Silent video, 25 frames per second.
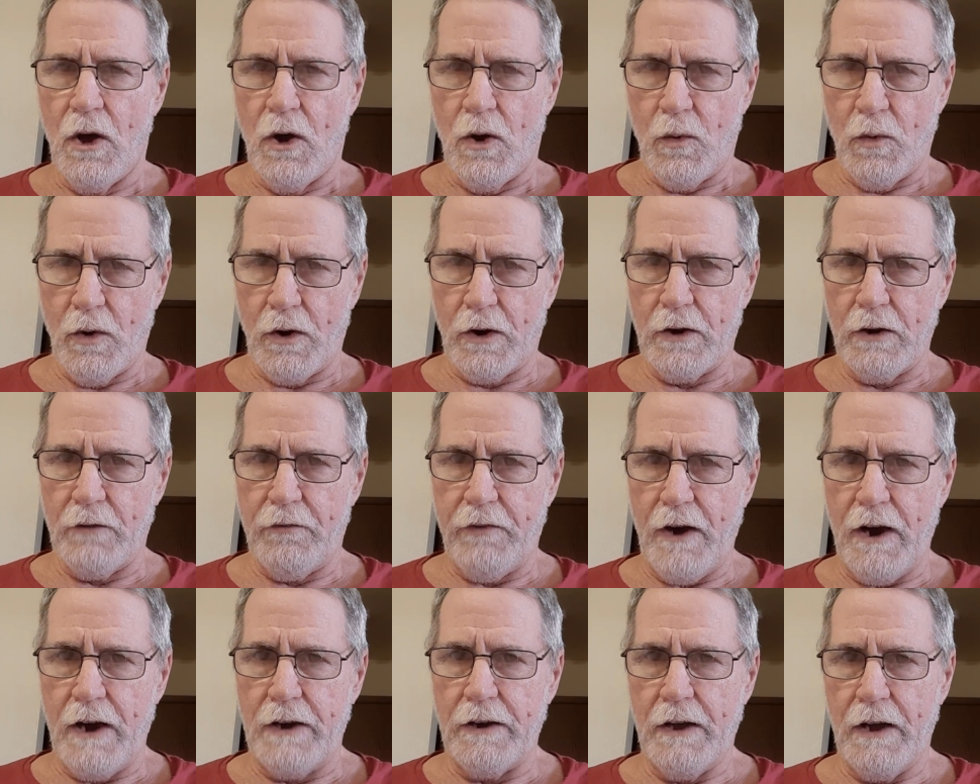We're going to
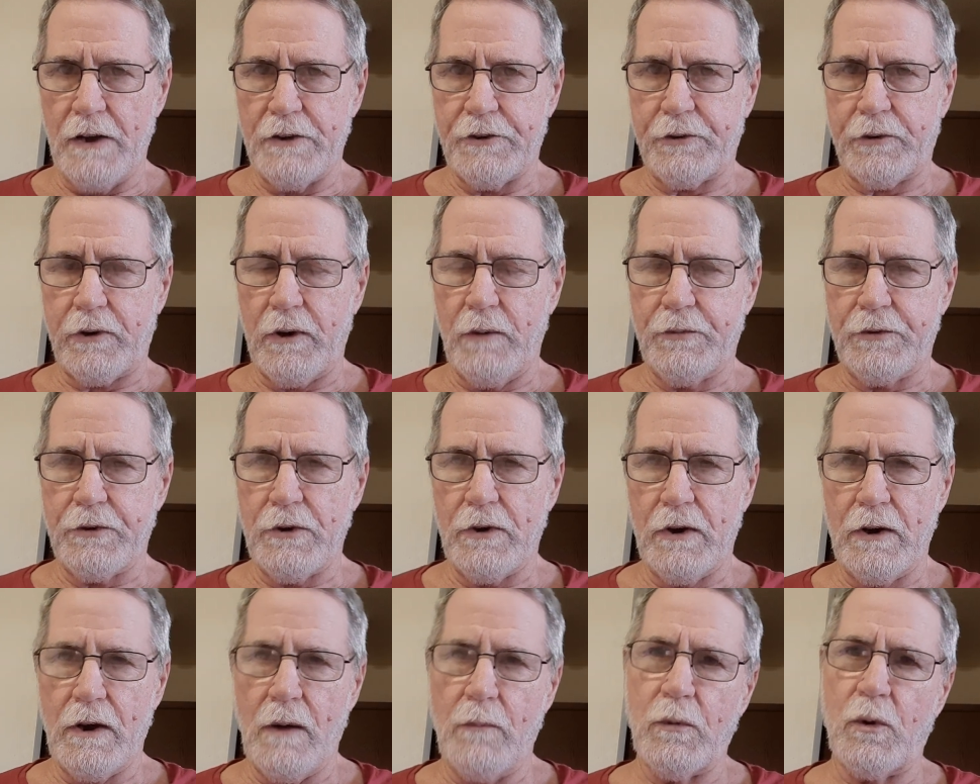find that scripture,
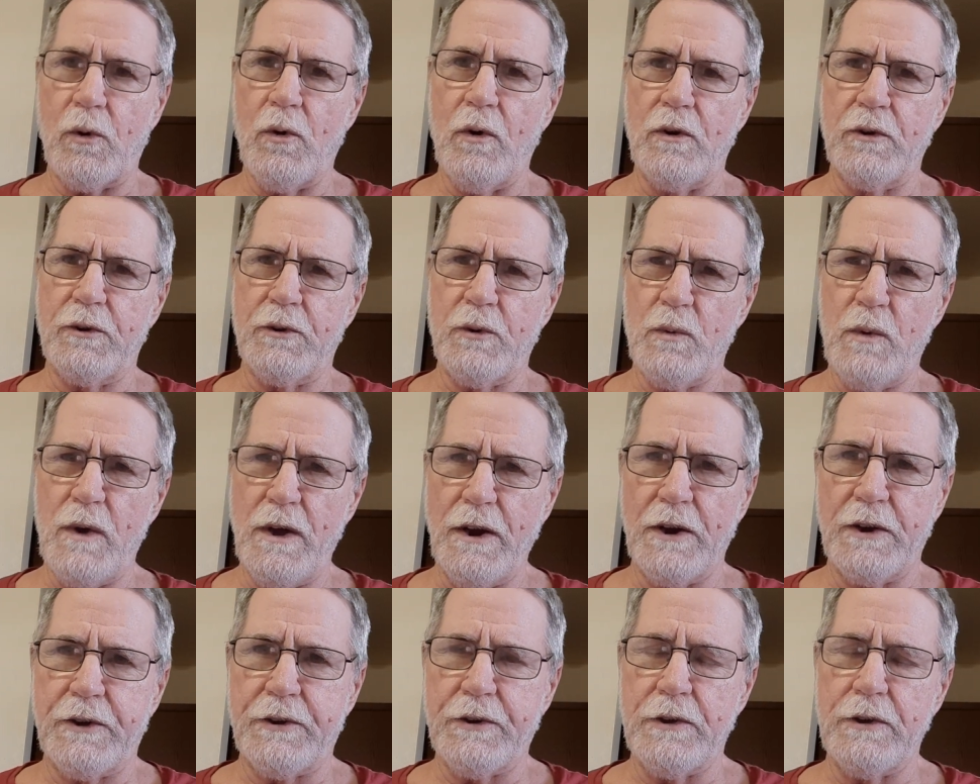and I'm going to read
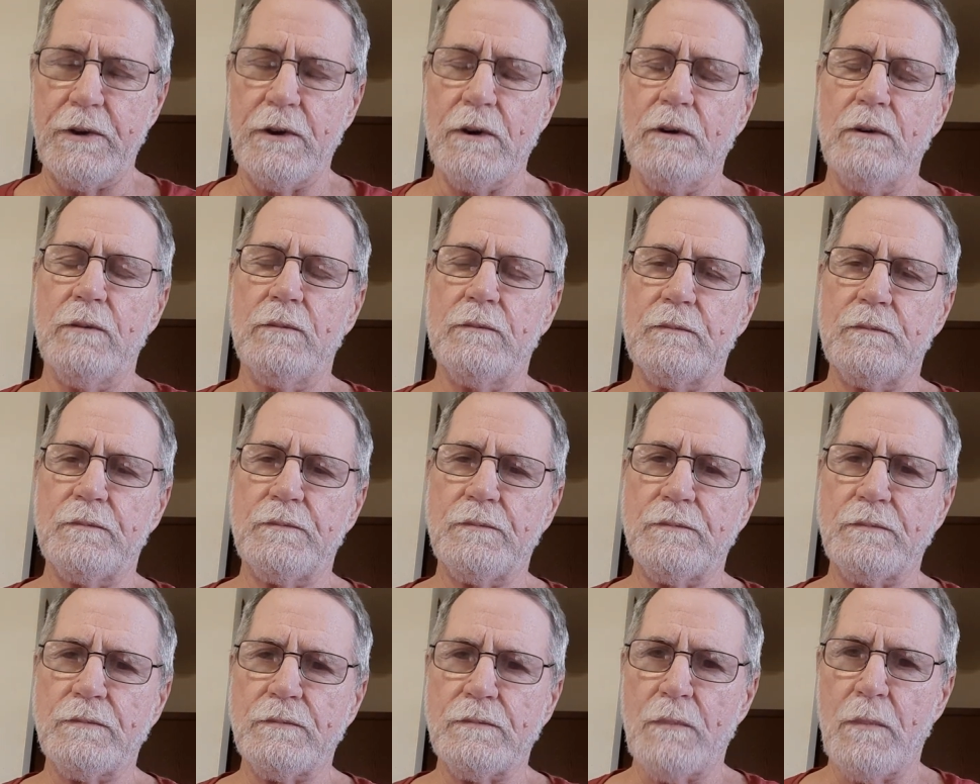it to you.
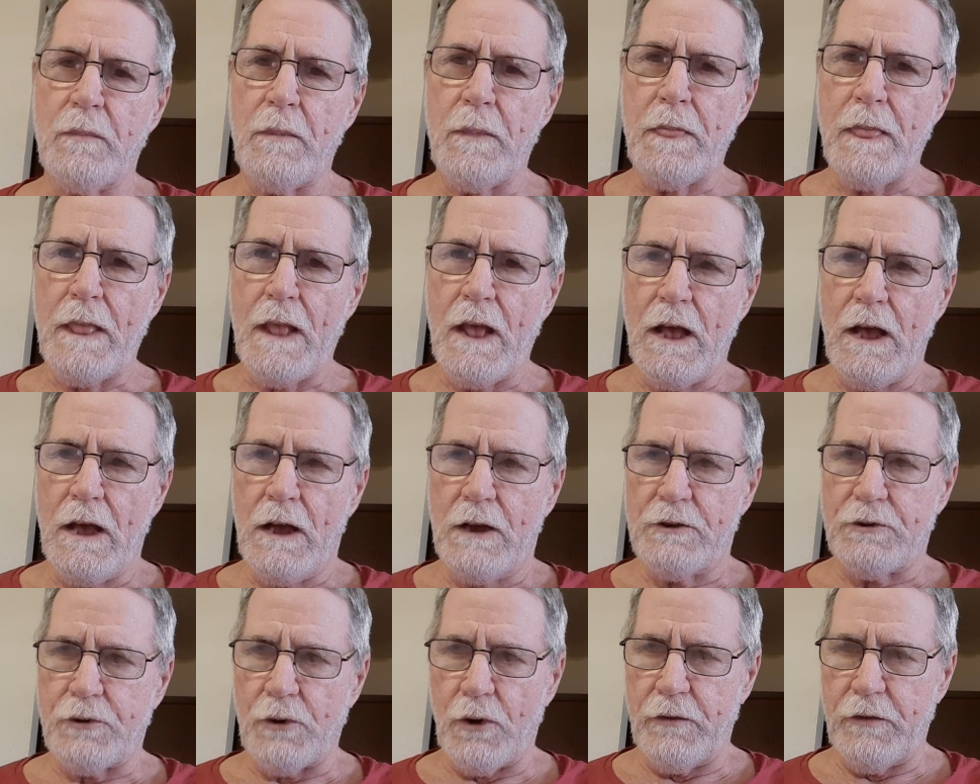
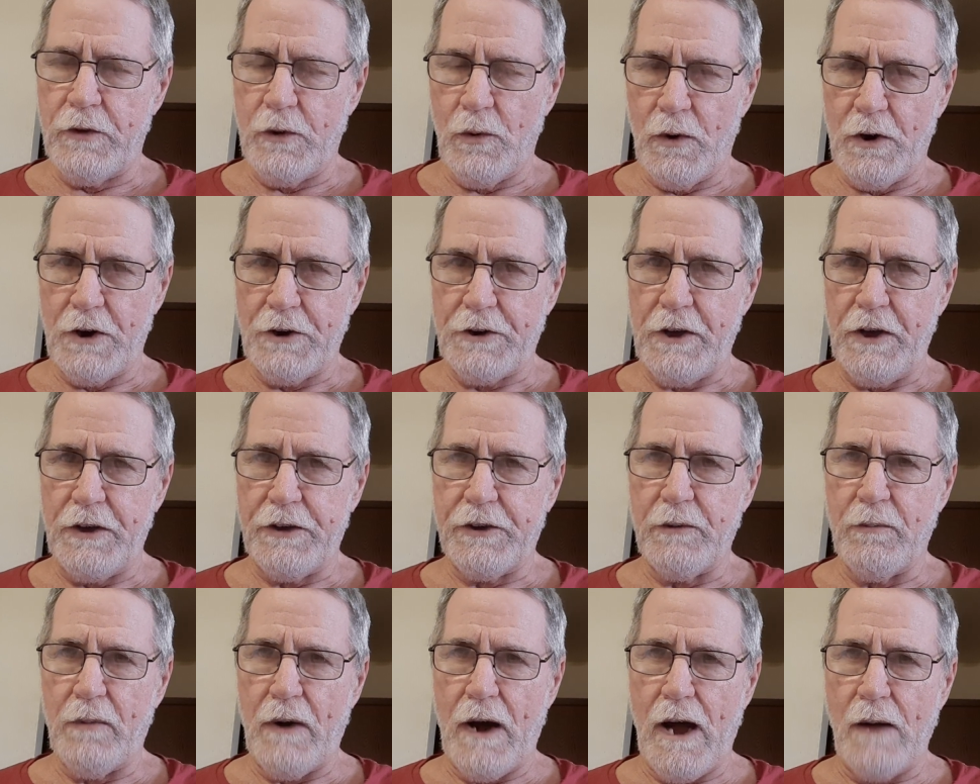So if you want to take
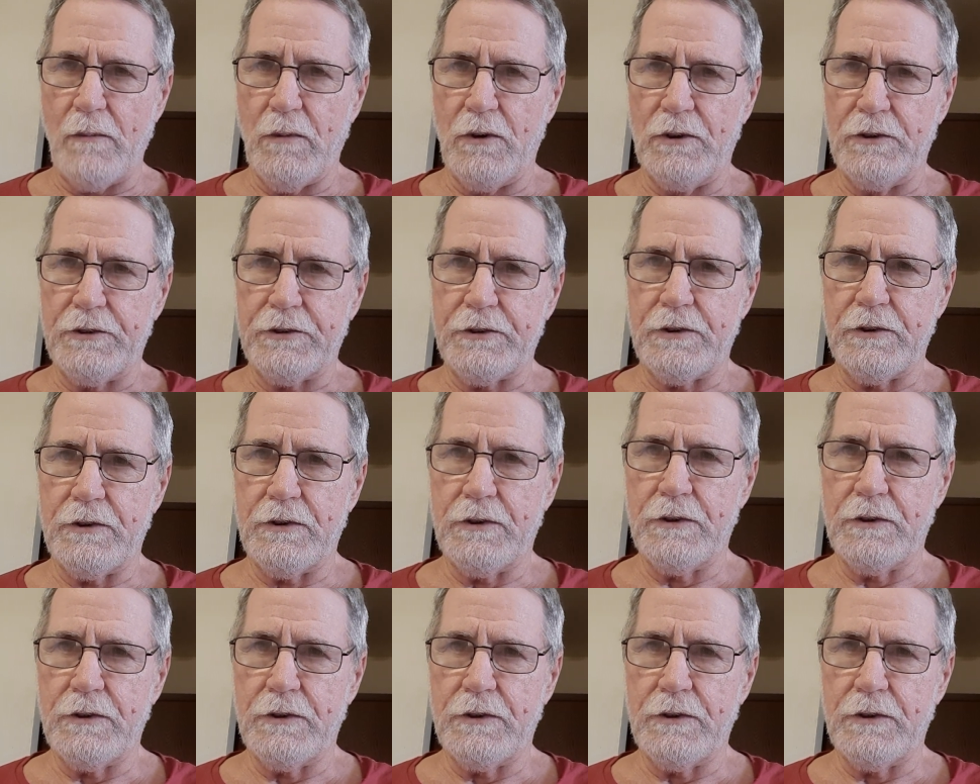your Bibles